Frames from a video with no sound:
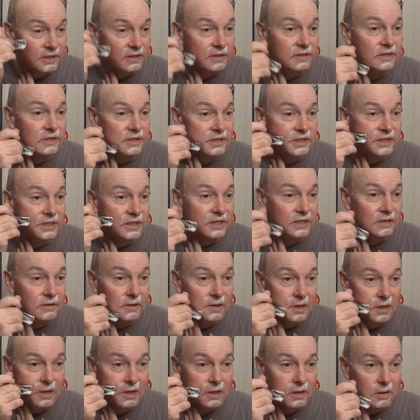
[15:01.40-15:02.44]
said that
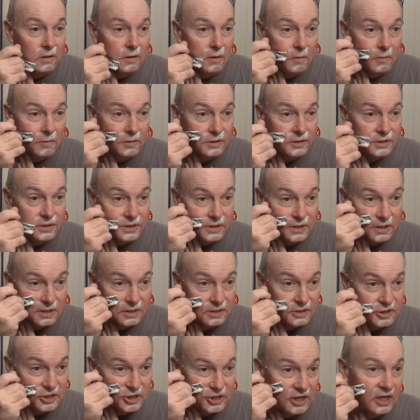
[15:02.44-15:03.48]
she was
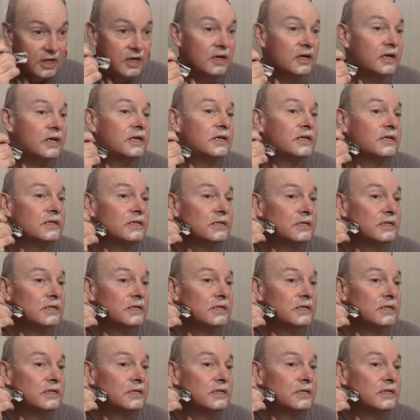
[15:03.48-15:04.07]
Czech,